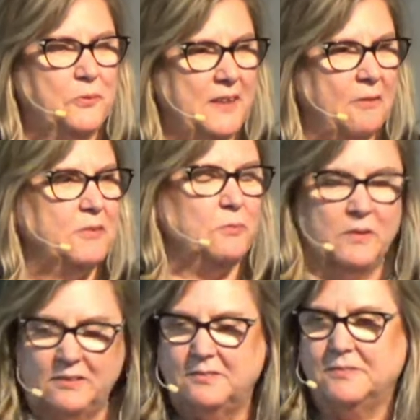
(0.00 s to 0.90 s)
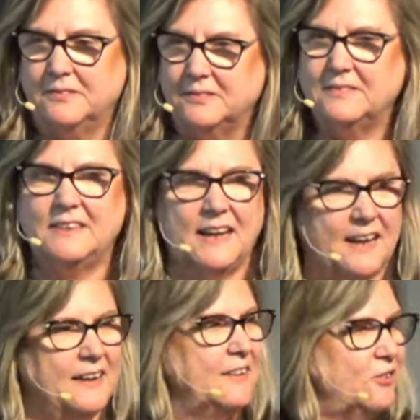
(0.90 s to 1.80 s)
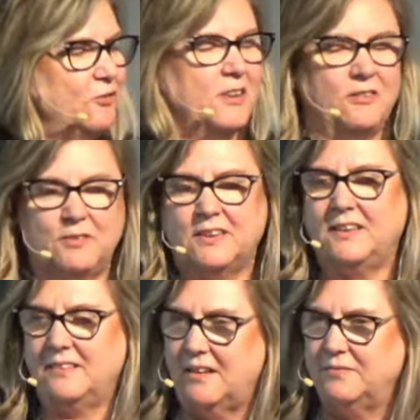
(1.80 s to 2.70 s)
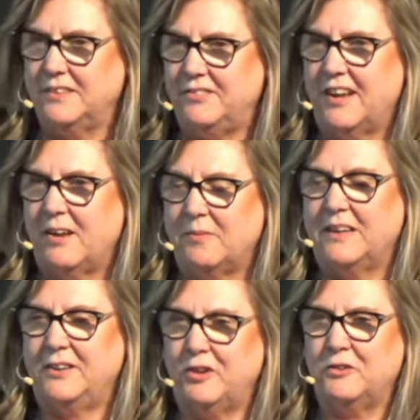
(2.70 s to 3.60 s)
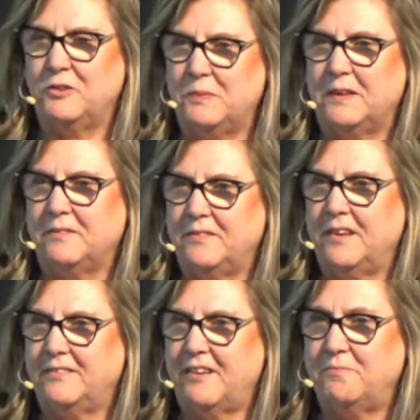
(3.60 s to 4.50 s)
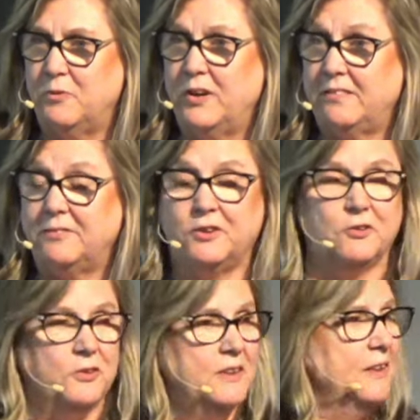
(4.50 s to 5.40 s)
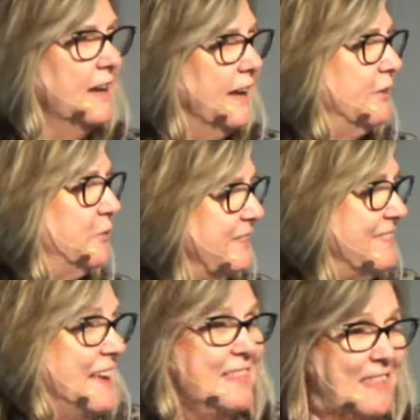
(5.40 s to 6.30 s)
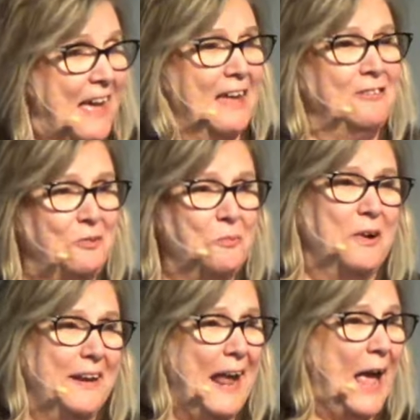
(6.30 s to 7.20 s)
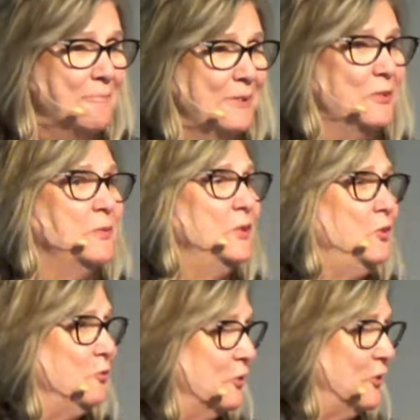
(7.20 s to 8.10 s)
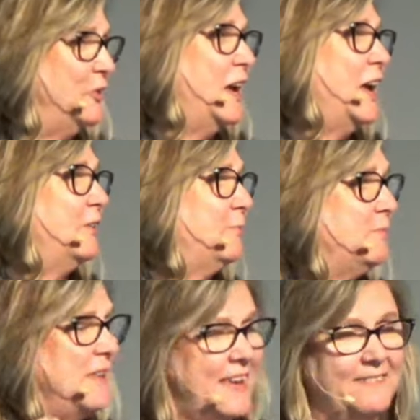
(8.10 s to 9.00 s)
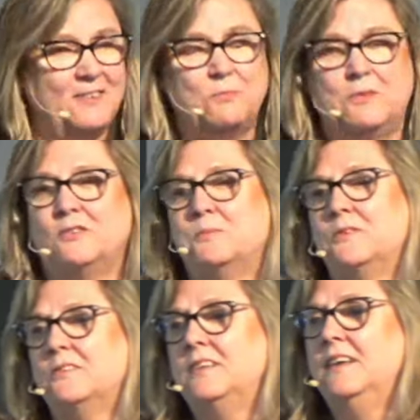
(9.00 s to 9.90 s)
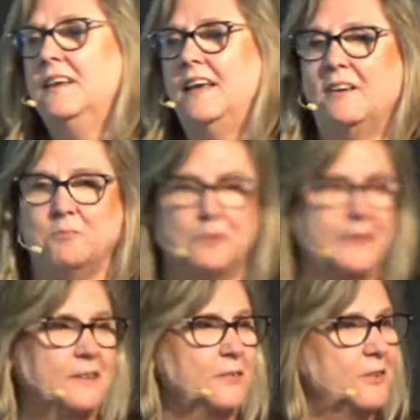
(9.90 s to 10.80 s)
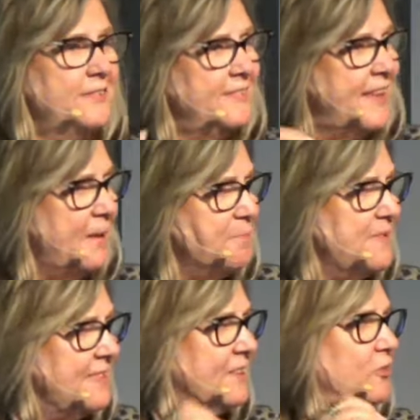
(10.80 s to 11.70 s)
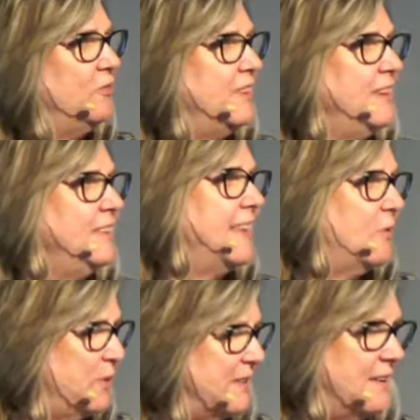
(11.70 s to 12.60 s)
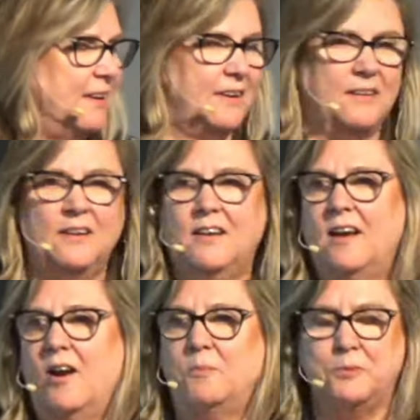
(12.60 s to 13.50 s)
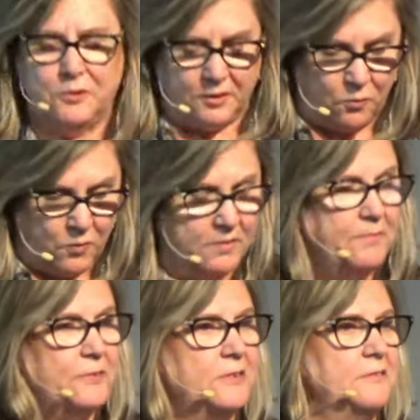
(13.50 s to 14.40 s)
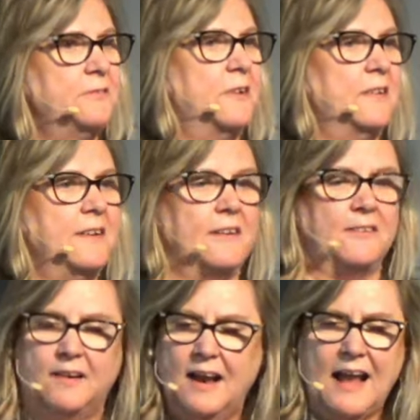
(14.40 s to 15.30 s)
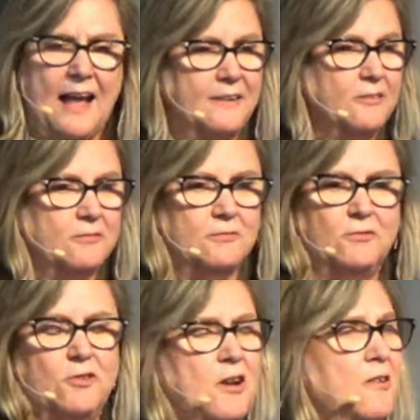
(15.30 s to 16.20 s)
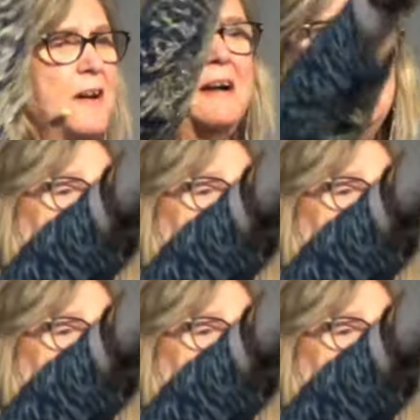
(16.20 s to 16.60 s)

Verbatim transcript: That was wonderful. Yeah, she did a really lovely job, and I know it's been a tough morning for you. And I want to say that's what happens when you learn how to take these principles and bring the steps that you need, that we take, are putting one foot in front of the other. I don't know how I'm